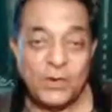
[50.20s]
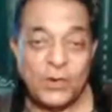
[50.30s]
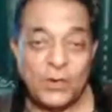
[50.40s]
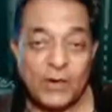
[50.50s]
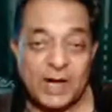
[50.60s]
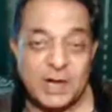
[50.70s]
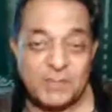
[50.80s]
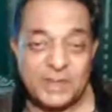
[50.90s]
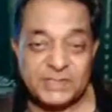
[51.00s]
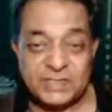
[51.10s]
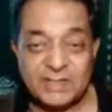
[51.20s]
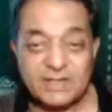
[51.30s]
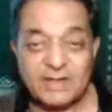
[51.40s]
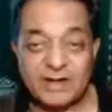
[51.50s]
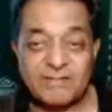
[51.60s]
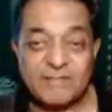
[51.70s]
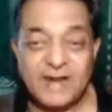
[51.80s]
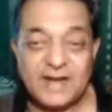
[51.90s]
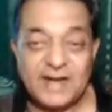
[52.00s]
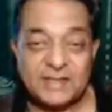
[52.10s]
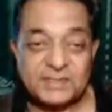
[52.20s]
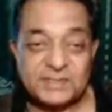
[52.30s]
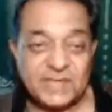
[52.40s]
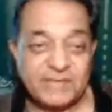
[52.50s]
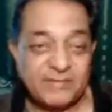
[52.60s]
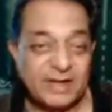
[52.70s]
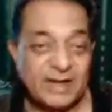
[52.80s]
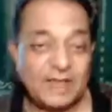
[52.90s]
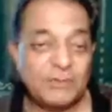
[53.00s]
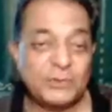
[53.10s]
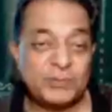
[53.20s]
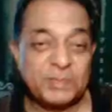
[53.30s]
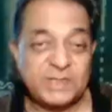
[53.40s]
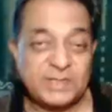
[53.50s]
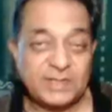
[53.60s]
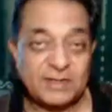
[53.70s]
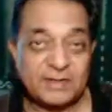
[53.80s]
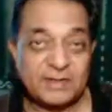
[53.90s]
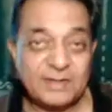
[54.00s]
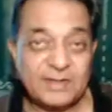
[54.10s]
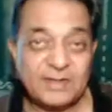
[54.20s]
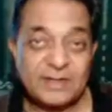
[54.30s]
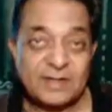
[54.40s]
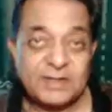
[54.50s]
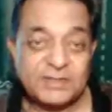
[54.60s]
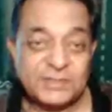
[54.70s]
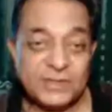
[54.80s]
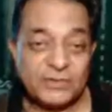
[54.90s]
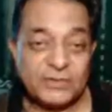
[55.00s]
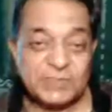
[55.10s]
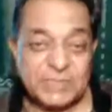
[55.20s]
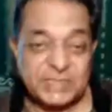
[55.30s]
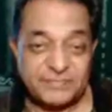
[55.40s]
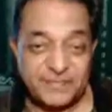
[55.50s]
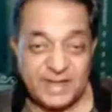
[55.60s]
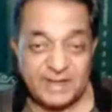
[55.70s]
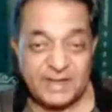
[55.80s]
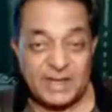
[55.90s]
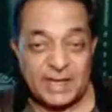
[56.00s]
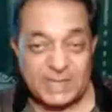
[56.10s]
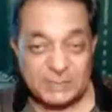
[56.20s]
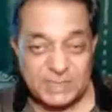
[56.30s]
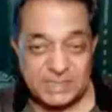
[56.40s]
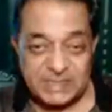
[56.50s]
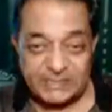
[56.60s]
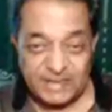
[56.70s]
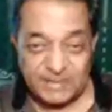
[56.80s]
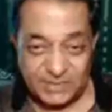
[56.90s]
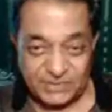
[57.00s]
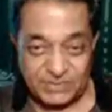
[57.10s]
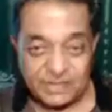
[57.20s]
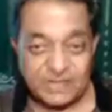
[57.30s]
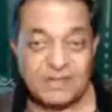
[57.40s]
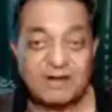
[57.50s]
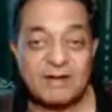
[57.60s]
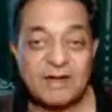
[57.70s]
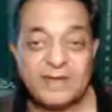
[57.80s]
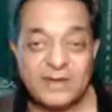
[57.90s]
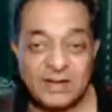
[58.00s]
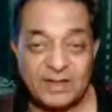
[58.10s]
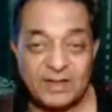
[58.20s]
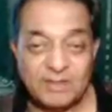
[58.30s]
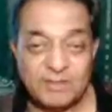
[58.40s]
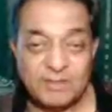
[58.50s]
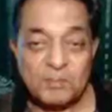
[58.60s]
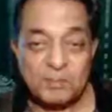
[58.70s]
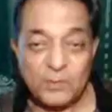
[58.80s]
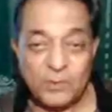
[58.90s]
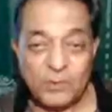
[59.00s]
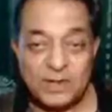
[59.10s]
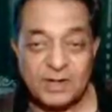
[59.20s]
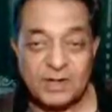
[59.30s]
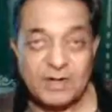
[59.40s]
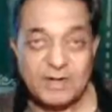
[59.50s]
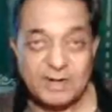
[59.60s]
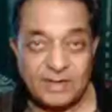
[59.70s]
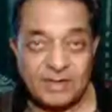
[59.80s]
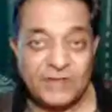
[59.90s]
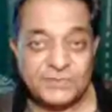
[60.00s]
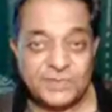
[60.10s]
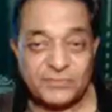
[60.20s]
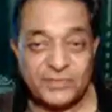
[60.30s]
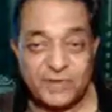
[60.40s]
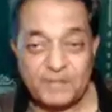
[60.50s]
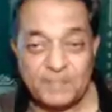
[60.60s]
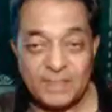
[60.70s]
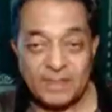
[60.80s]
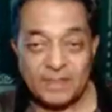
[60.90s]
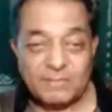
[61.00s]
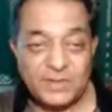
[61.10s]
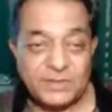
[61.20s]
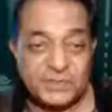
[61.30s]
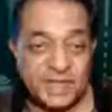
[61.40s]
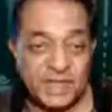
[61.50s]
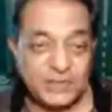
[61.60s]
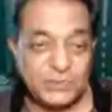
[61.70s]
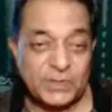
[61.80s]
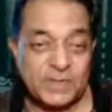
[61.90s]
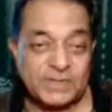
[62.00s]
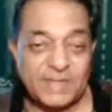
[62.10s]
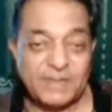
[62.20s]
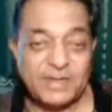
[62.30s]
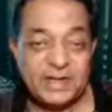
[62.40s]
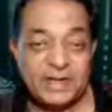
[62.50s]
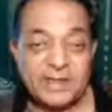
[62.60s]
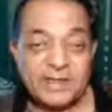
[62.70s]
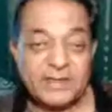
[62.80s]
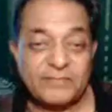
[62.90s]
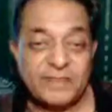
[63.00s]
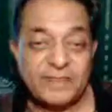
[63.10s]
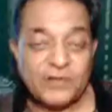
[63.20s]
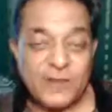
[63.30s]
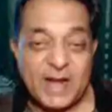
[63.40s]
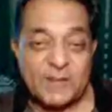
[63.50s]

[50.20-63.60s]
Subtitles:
or at best, rough guidelines are given about the material. Instead of specifying expensive elements like nickel, boron, tin, etc., the designer should examine if the required